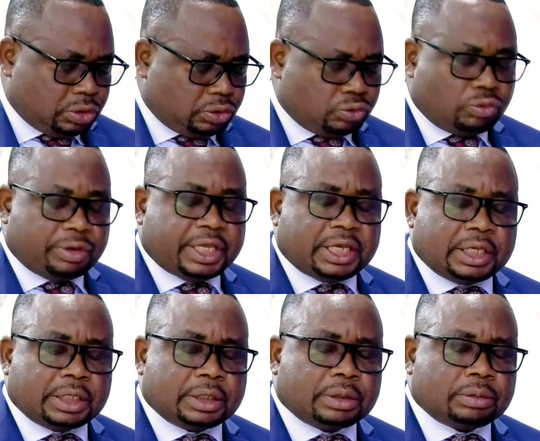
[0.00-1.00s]
Do
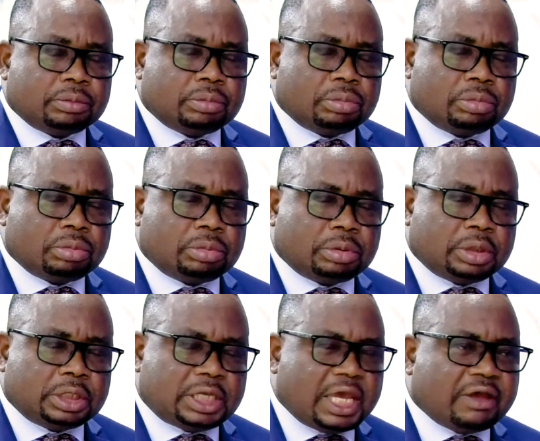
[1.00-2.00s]
we
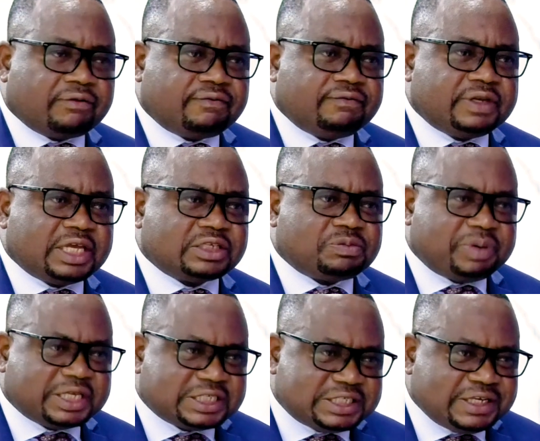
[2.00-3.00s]
have the
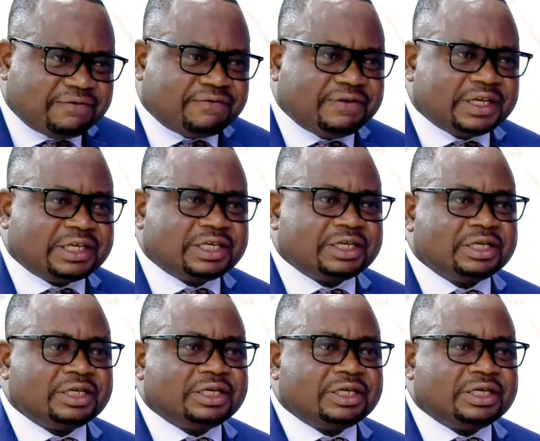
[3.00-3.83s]
specific